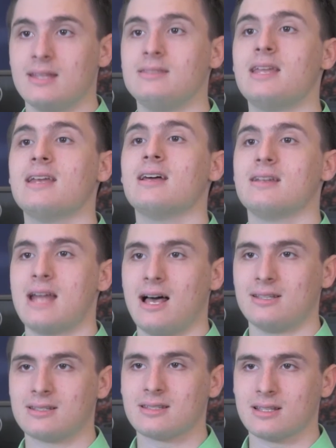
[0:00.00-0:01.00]
Data
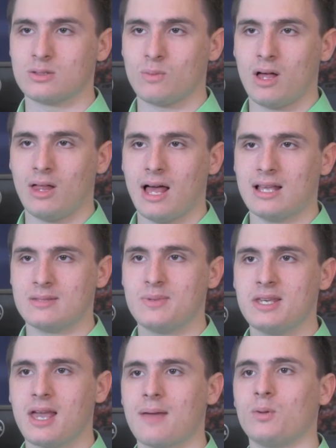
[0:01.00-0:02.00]
analysis as well as
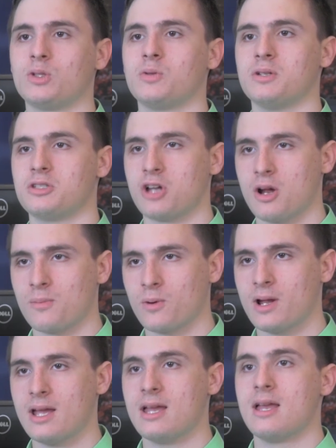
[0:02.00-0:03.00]
being able to
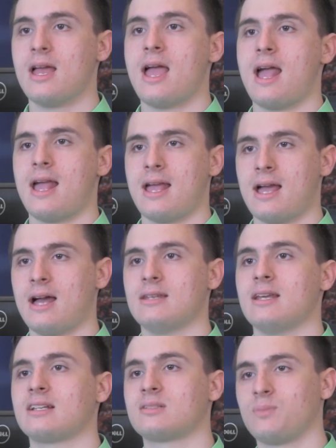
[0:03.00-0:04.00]
interpret and
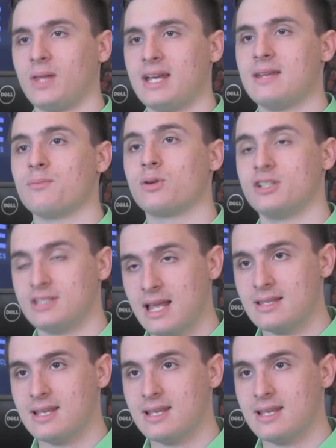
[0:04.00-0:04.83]
explain and present